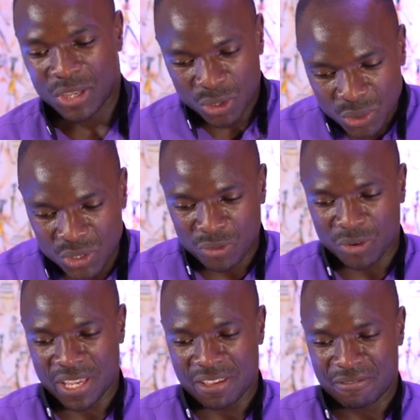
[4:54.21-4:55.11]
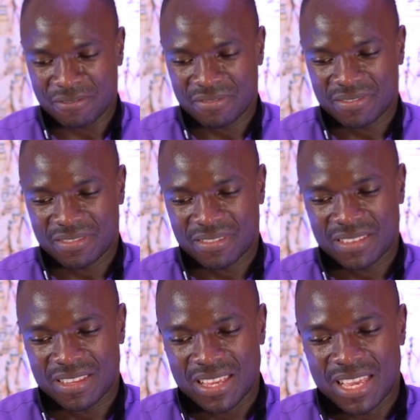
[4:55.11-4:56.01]
Choose to forgive.
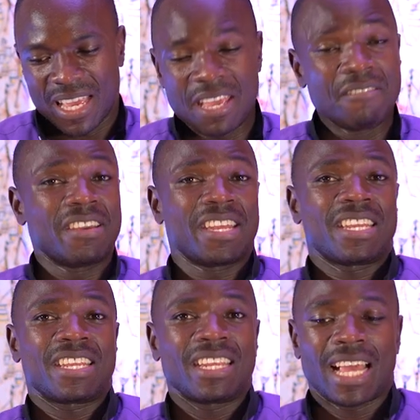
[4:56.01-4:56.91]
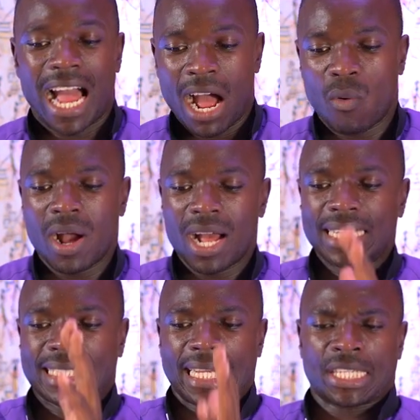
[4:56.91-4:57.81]
Even
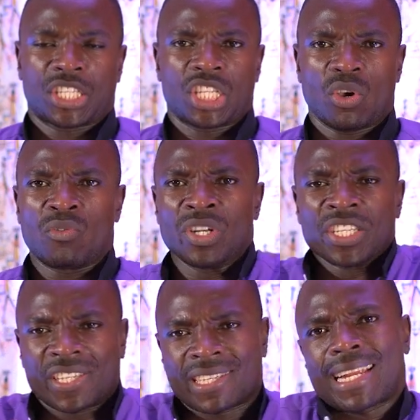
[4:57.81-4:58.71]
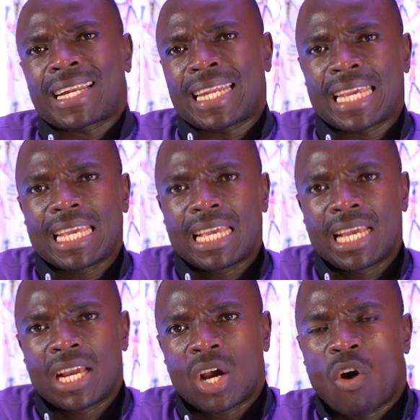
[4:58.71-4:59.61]
our text of this study
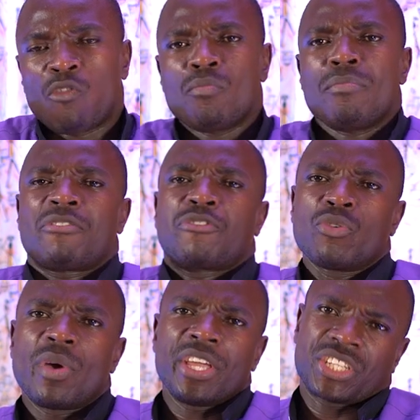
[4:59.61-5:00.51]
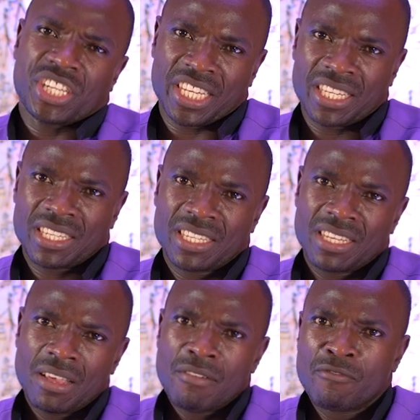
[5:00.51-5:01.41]
of Matthew 18,
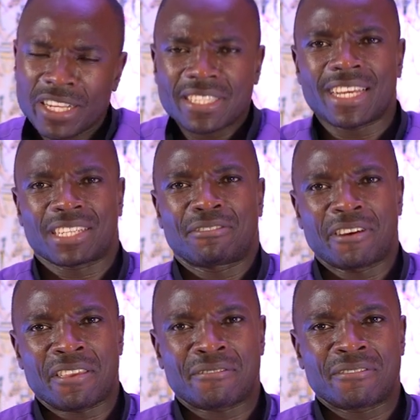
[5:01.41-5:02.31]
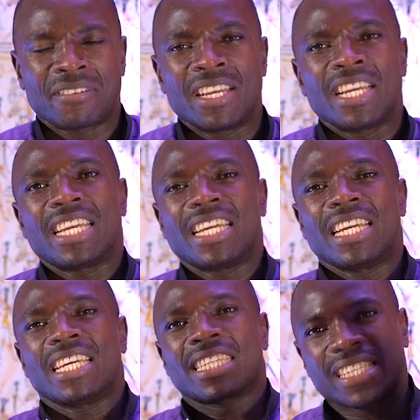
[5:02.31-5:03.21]
verse 35,
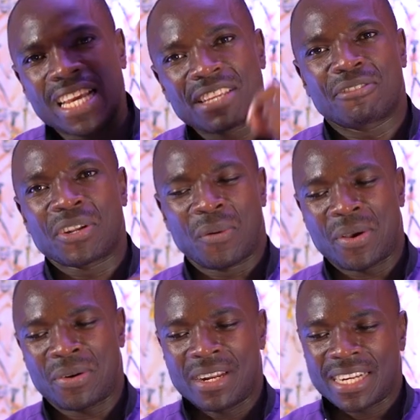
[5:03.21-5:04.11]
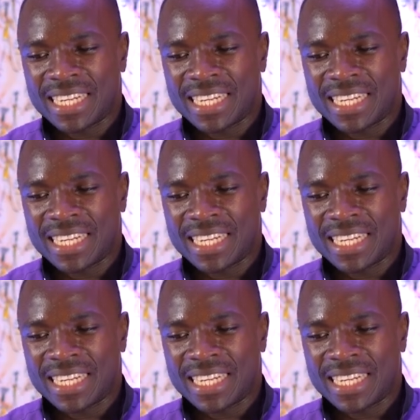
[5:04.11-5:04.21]
says very well